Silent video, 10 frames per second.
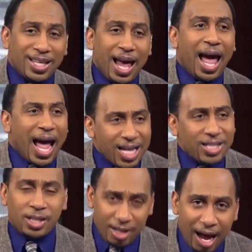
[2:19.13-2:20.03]
that's
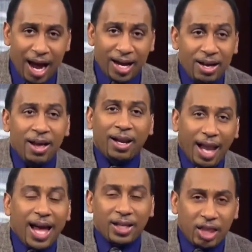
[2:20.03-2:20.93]
asinine
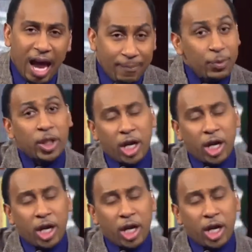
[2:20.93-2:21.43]
like that.